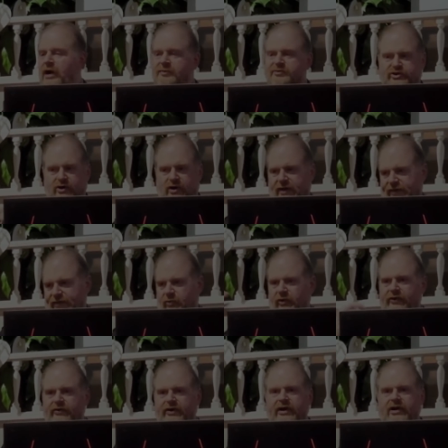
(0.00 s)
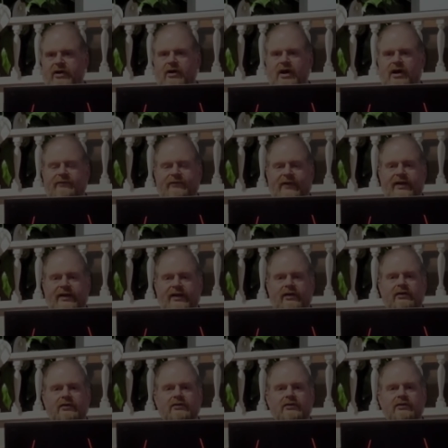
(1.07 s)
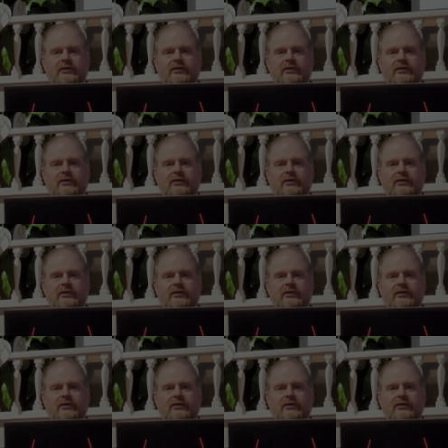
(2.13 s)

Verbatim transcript: I'm sorry that the brother here got offended.